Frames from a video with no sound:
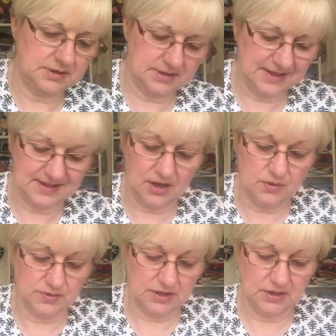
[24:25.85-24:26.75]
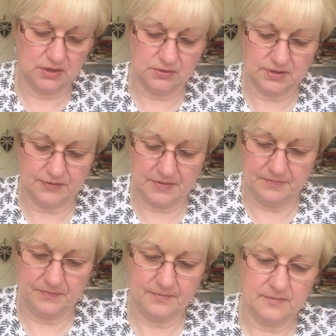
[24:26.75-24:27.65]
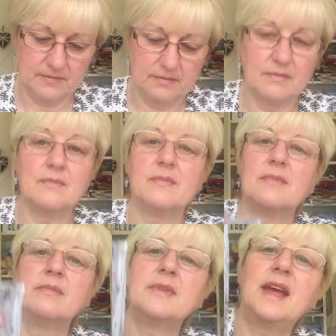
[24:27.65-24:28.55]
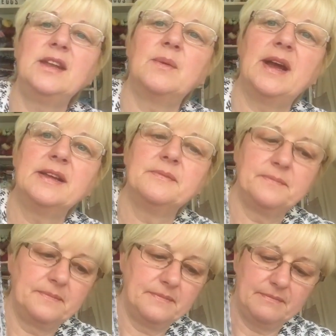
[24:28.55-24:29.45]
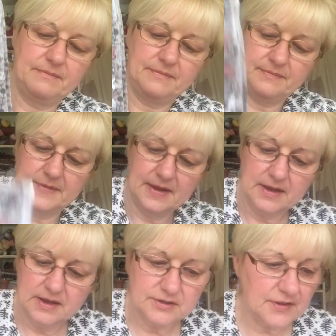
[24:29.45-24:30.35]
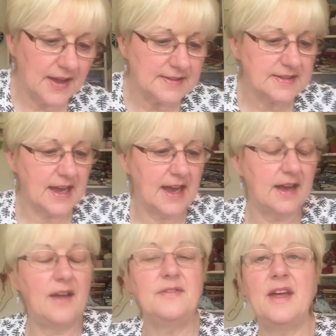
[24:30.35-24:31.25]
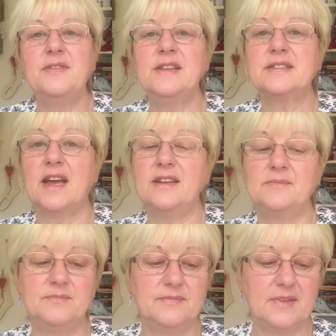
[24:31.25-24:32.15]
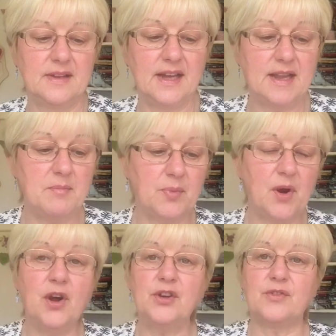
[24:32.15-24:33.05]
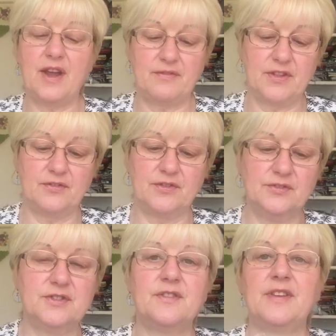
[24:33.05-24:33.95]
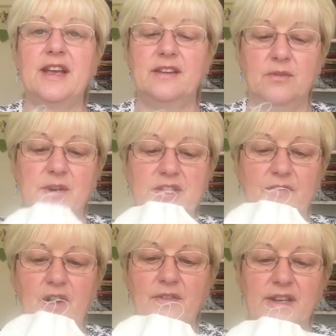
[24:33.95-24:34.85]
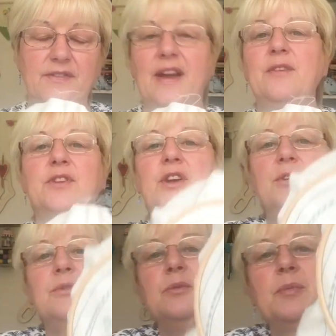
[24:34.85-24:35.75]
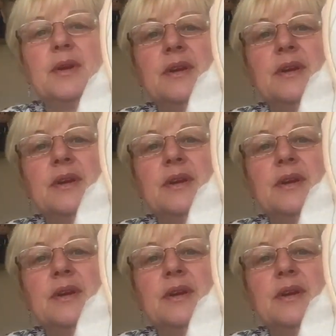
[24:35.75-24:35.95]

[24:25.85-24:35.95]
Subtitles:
So there's loads and loads of them. Anyway, so that's that. And then there's an embroidery for the front of it, which I've already found a hoop.